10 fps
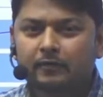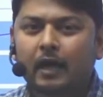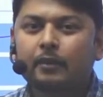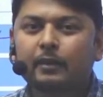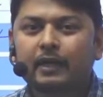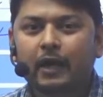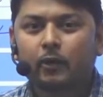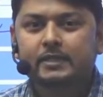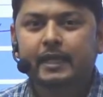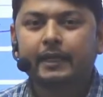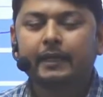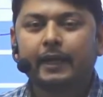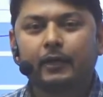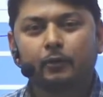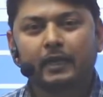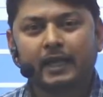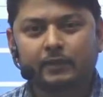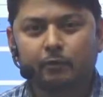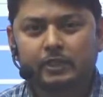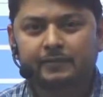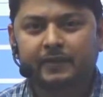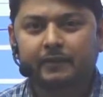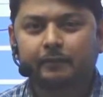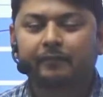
carbon dioxide into the atmosphere.